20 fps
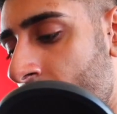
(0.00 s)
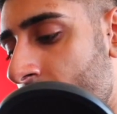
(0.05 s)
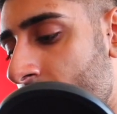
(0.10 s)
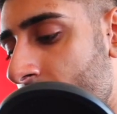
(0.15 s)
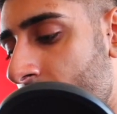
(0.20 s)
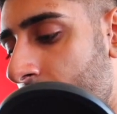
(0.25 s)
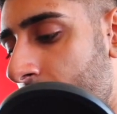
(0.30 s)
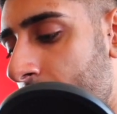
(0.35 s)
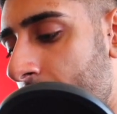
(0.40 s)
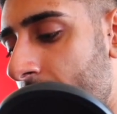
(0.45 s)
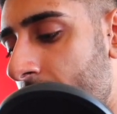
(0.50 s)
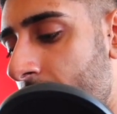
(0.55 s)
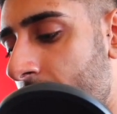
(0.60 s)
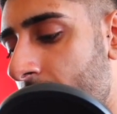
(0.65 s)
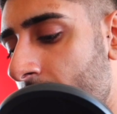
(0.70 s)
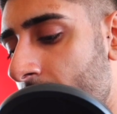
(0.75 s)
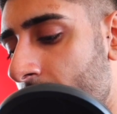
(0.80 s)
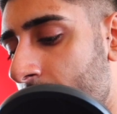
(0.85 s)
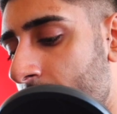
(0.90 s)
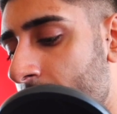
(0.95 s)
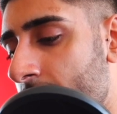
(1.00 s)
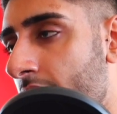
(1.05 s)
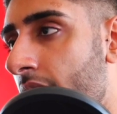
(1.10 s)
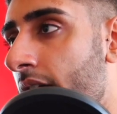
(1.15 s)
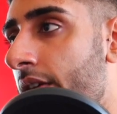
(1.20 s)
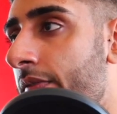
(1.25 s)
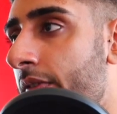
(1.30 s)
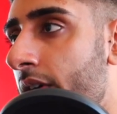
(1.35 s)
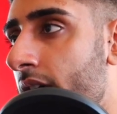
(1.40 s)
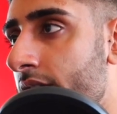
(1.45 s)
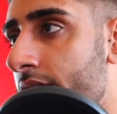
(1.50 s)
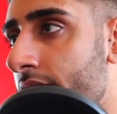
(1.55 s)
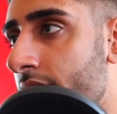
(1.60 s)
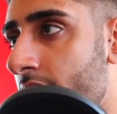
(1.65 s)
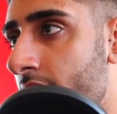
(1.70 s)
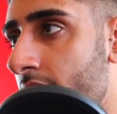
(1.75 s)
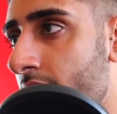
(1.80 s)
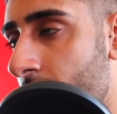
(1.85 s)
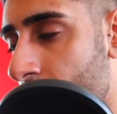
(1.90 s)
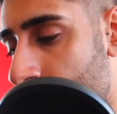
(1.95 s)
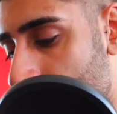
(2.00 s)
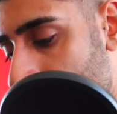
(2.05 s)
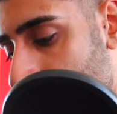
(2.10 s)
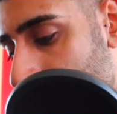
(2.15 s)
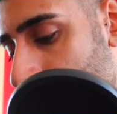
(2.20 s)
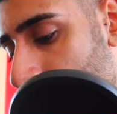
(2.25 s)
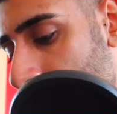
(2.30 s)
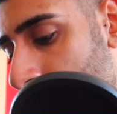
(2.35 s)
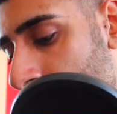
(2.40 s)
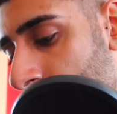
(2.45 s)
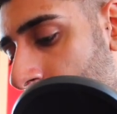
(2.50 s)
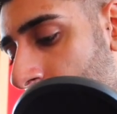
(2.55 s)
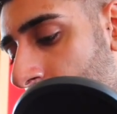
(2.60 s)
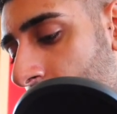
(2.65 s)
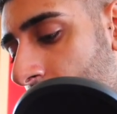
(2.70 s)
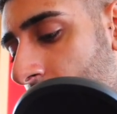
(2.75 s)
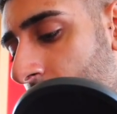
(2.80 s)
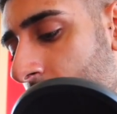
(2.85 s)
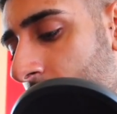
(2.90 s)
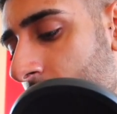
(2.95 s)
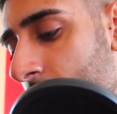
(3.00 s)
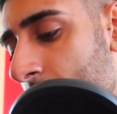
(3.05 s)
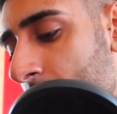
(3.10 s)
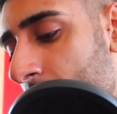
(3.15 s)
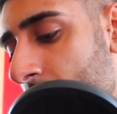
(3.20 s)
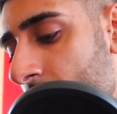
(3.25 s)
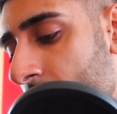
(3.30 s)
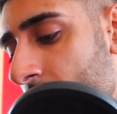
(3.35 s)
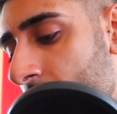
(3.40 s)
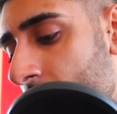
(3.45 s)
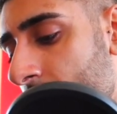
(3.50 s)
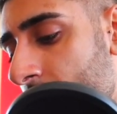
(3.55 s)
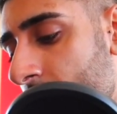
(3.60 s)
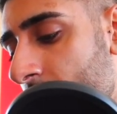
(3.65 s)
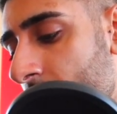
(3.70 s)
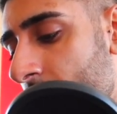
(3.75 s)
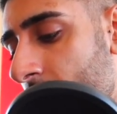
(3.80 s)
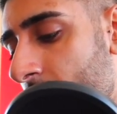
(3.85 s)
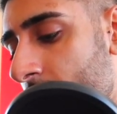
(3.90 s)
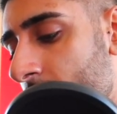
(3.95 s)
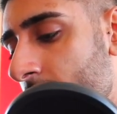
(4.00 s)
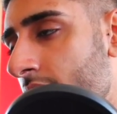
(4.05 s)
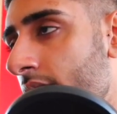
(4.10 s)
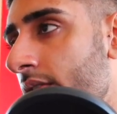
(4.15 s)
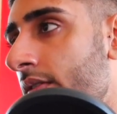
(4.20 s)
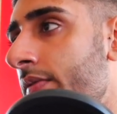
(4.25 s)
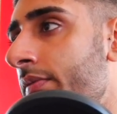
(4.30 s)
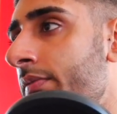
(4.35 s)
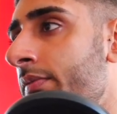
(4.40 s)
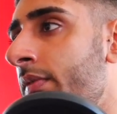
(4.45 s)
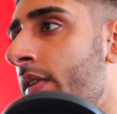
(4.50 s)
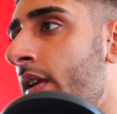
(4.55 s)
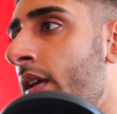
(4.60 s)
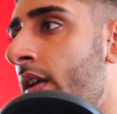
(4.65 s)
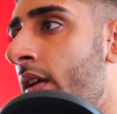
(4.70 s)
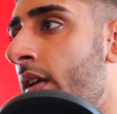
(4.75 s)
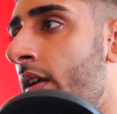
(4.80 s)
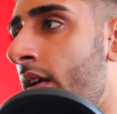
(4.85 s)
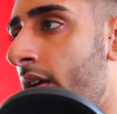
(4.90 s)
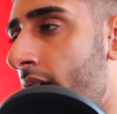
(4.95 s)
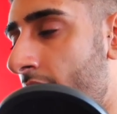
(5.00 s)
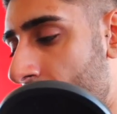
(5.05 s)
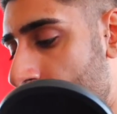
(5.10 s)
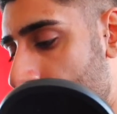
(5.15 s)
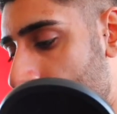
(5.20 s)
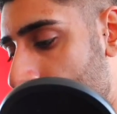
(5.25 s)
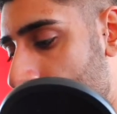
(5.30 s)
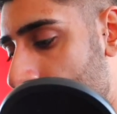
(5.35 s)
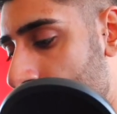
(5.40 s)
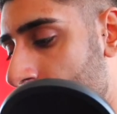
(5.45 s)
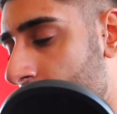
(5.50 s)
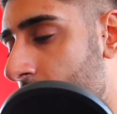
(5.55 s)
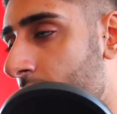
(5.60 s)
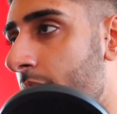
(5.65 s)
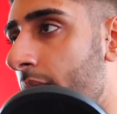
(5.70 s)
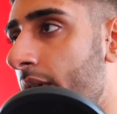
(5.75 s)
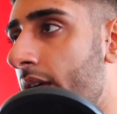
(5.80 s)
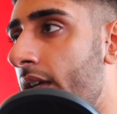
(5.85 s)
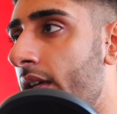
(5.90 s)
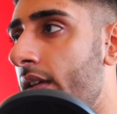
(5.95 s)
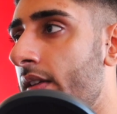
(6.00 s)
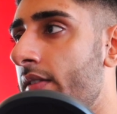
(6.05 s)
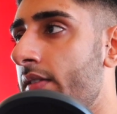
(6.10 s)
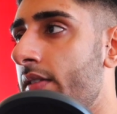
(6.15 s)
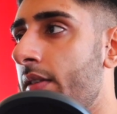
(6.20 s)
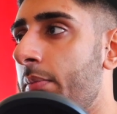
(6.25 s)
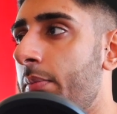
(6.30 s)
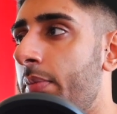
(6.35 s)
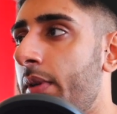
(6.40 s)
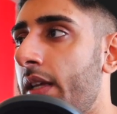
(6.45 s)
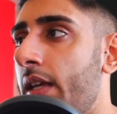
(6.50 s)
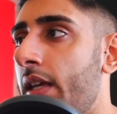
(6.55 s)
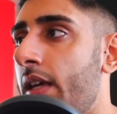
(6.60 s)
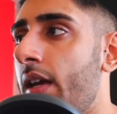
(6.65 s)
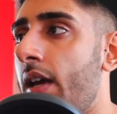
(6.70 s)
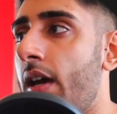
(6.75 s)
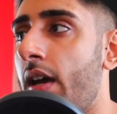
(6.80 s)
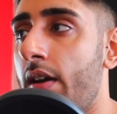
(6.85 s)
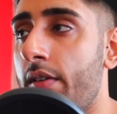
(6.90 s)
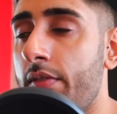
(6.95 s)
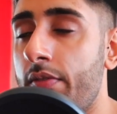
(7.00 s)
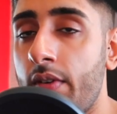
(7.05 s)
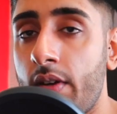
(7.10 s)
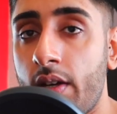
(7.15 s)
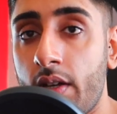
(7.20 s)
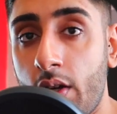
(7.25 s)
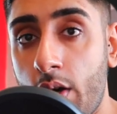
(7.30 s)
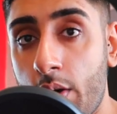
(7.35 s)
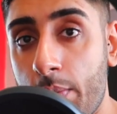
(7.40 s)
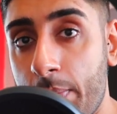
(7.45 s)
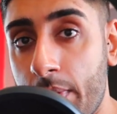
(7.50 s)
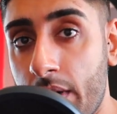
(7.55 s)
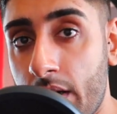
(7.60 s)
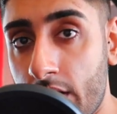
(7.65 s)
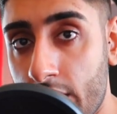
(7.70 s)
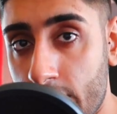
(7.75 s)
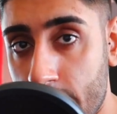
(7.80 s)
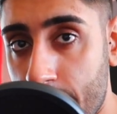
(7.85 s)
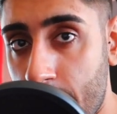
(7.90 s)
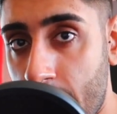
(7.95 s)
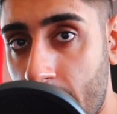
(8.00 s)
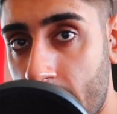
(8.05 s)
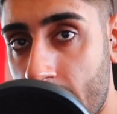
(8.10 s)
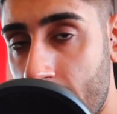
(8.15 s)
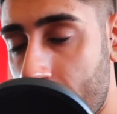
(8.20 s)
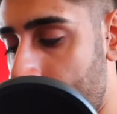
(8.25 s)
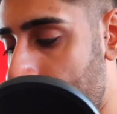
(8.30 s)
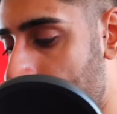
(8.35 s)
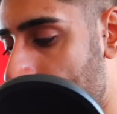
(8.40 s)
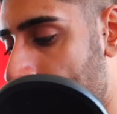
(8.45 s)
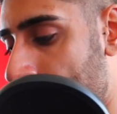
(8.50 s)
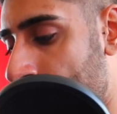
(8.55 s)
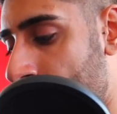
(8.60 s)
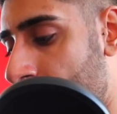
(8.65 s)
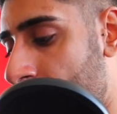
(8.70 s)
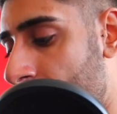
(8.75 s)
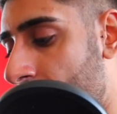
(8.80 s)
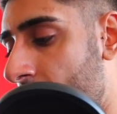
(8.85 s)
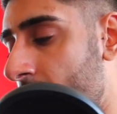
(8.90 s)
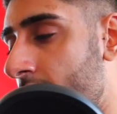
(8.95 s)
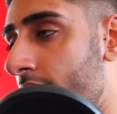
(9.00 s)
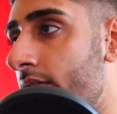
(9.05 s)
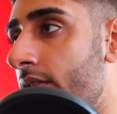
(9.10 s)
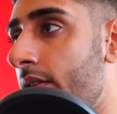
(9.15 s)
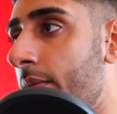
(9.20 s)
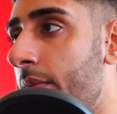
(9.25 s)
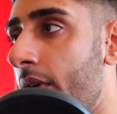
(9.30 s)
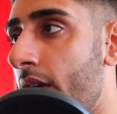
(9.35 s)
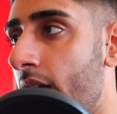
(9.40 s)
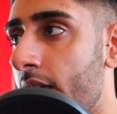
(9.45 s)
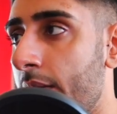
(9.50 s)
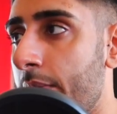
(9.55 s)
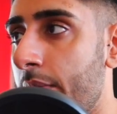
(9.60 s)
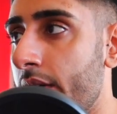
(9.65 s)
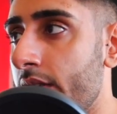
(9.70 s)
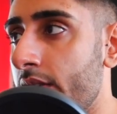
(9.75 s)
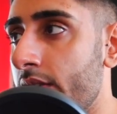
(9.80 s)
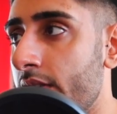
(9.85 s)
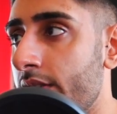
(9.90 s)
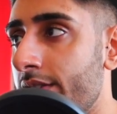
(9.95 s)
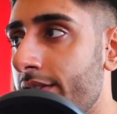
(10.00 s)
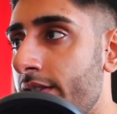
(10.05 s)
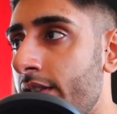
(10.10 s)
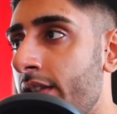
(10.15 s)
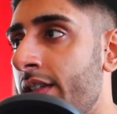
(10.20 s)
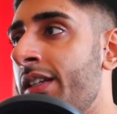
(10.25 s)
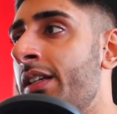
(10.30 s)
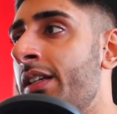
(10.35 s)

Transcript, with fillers: So what we do is we say function increment count and we simply have an open close bracket and some curly braces.